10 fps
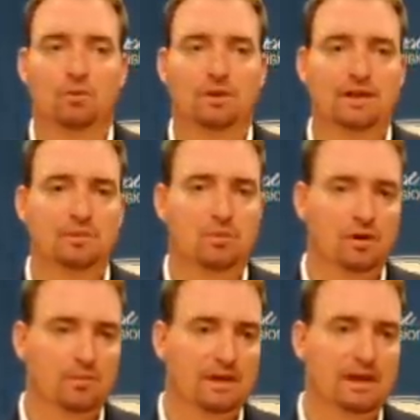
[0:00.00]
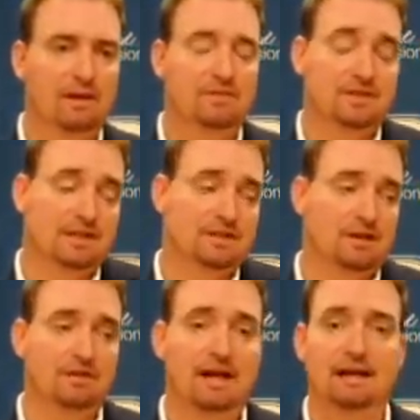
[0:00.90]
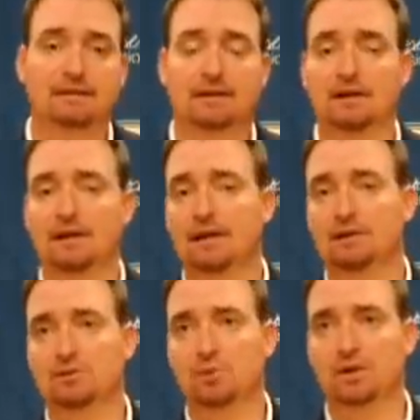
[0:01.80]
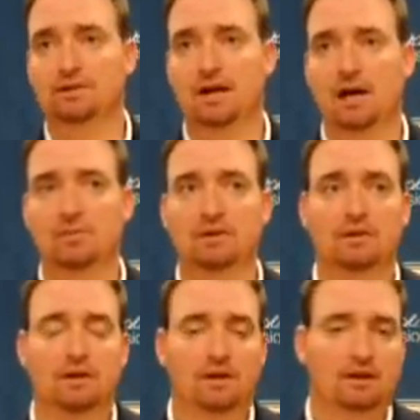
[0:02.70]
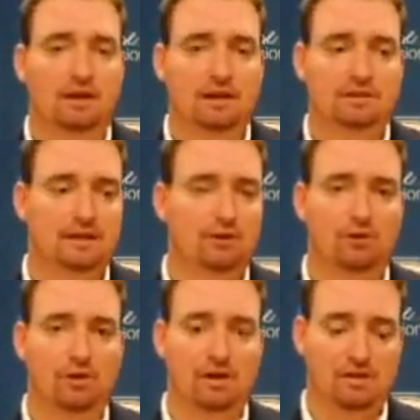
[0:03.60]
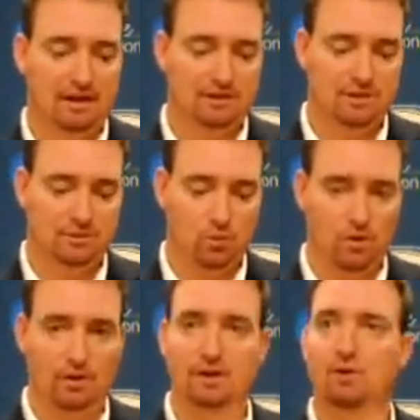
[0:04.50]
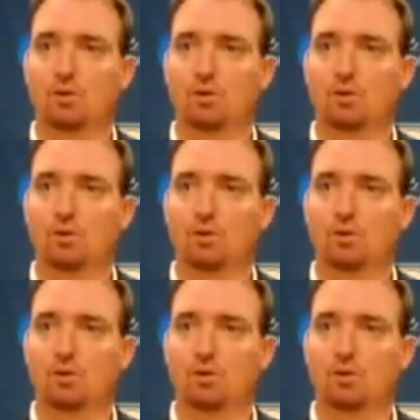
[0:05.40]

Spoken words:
We did put a big emphasis on that in the springtime, and like I said earlier, I think it's just we're a year